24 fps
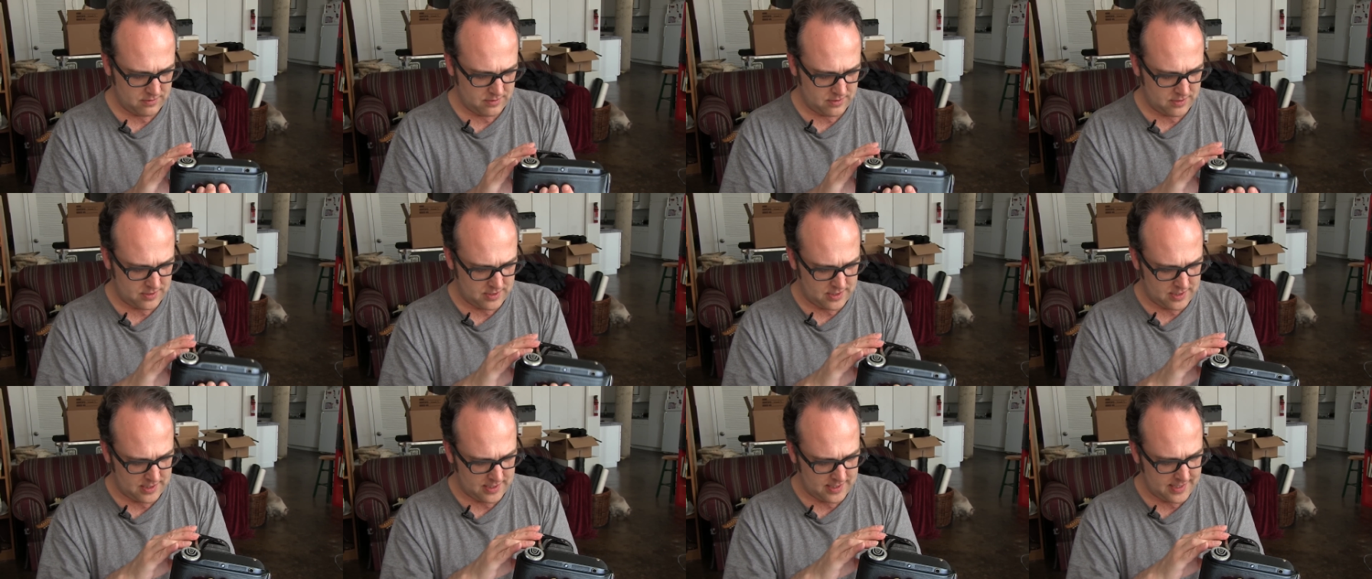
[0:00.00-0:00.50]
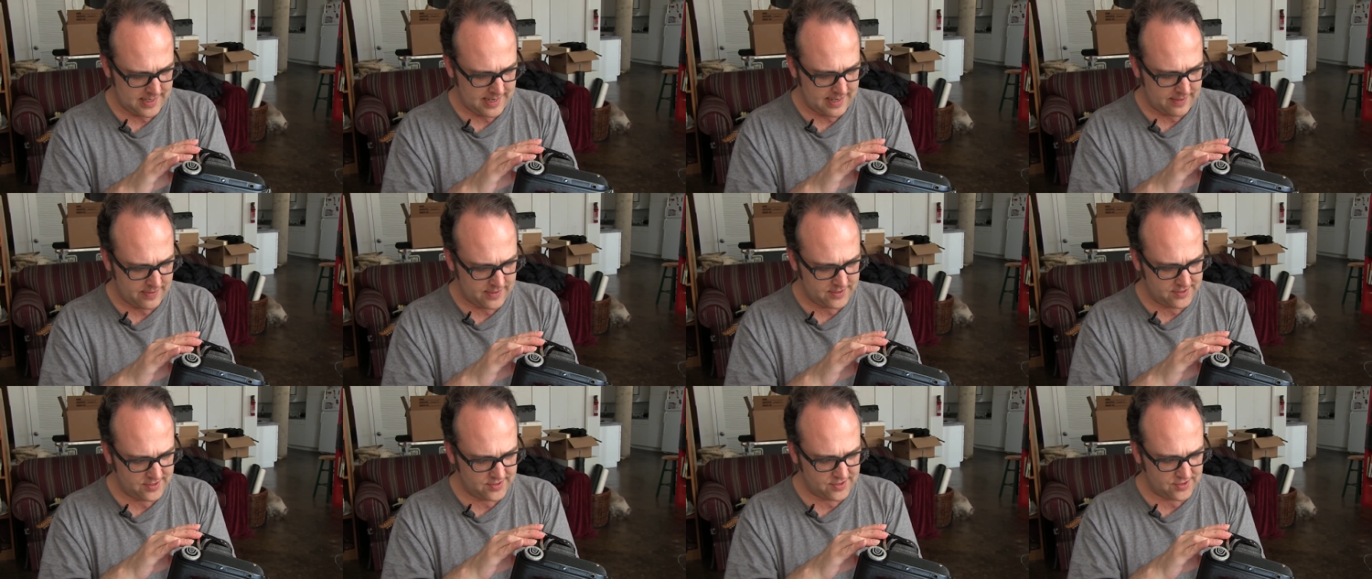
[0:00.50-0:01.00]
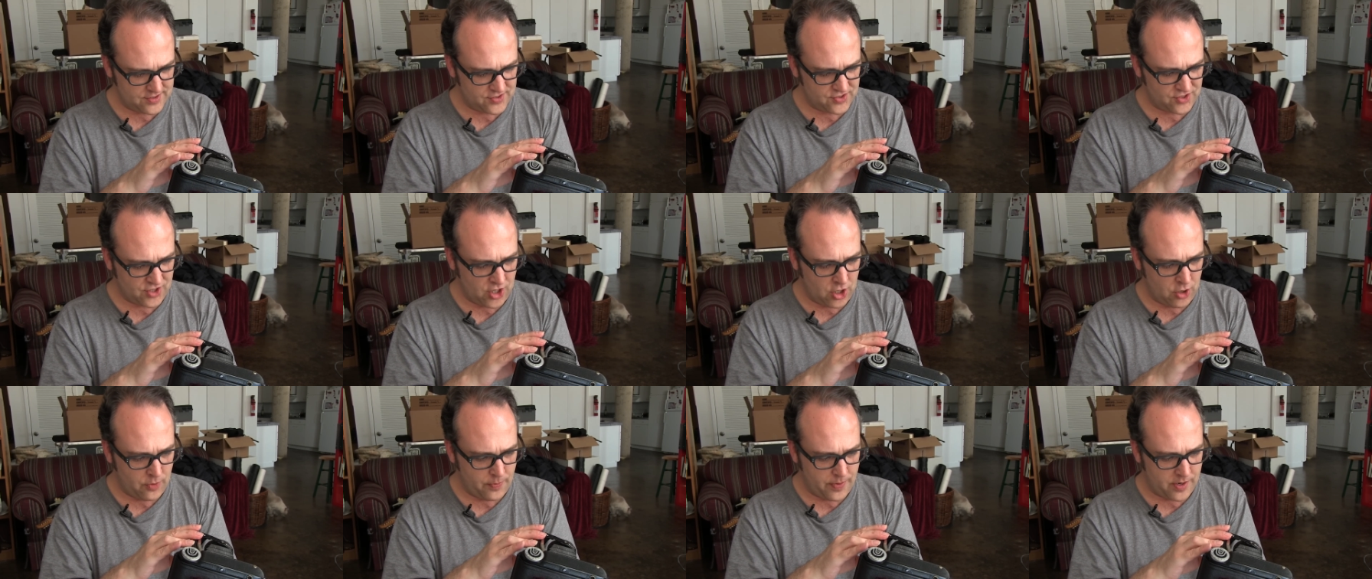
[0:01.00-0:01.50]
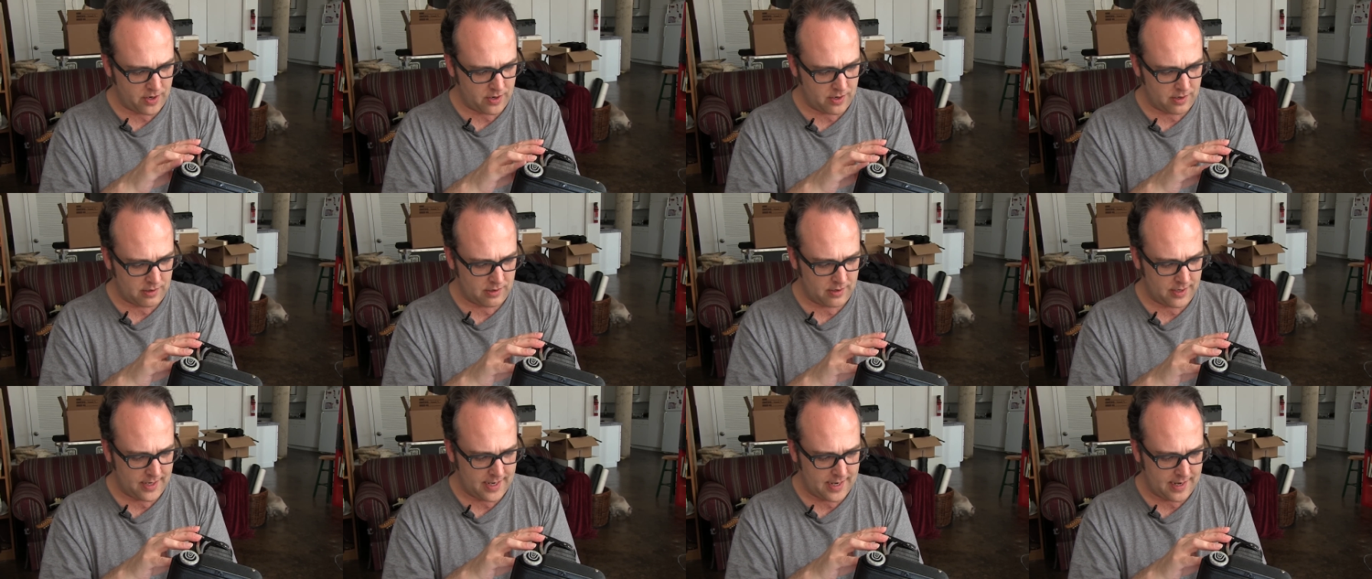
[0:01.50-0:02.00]
Uh, yeah, this is a
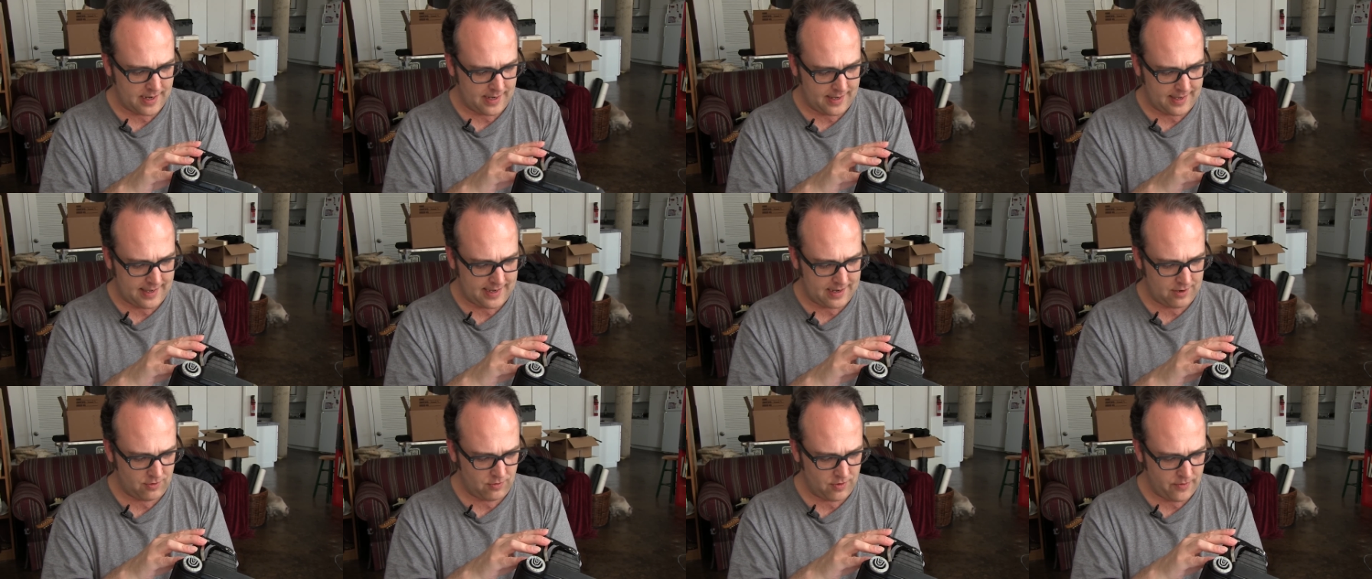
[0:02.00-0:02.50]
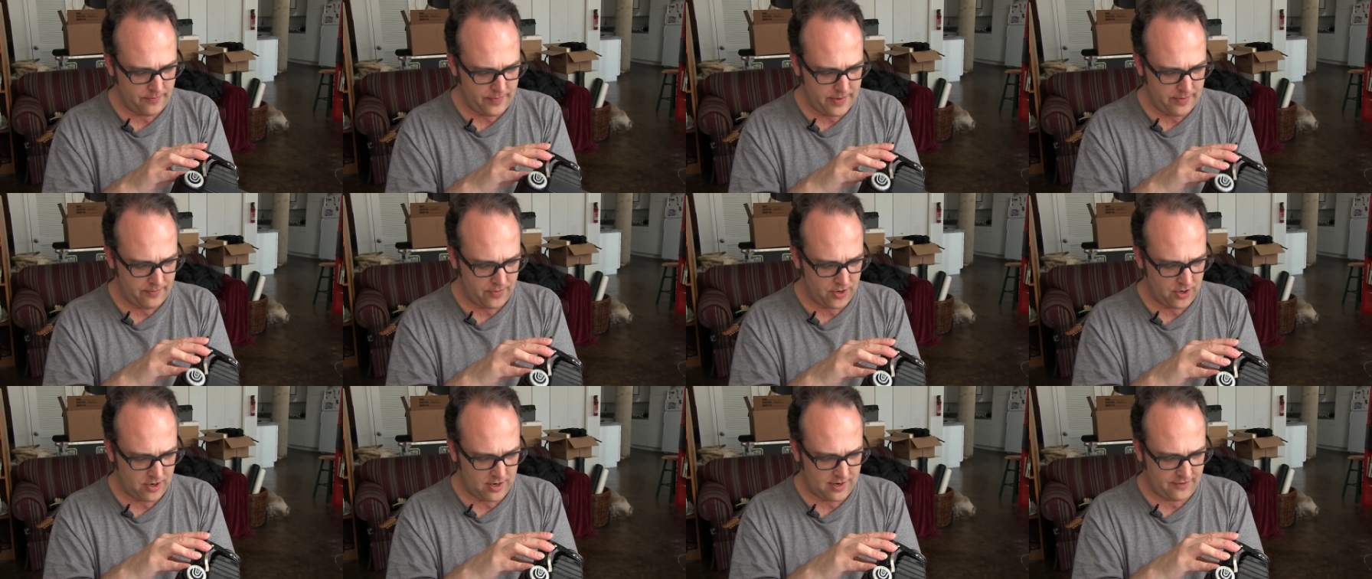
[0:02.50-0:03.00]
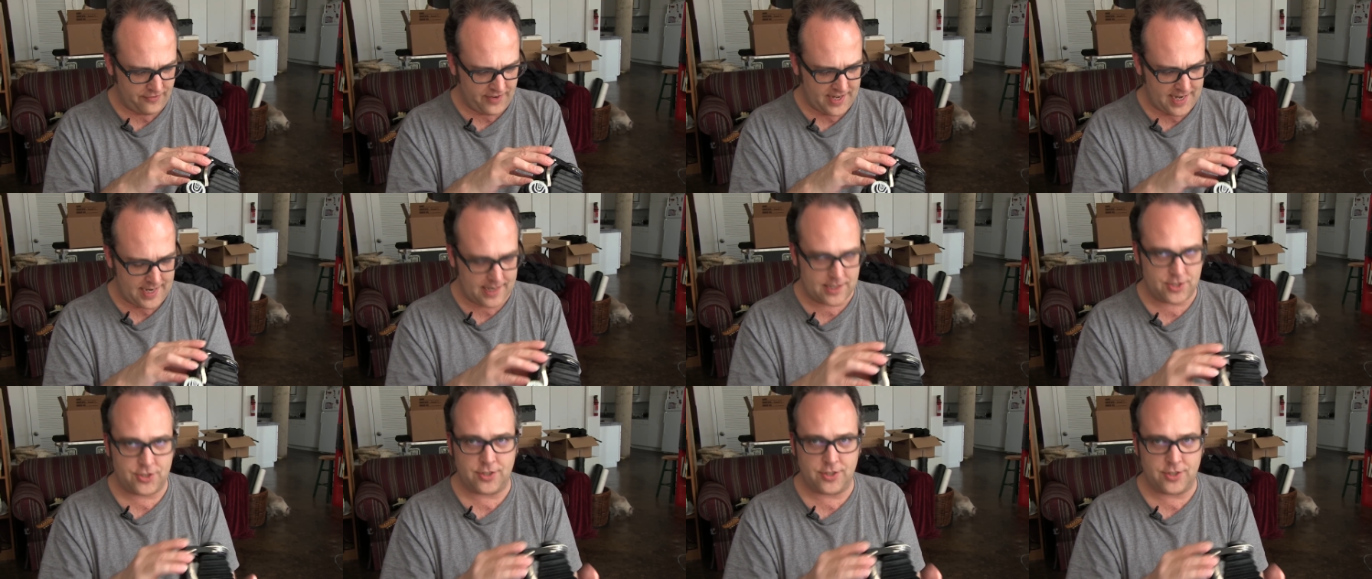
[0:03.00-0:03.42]
Skopar, and I can't remember offhand.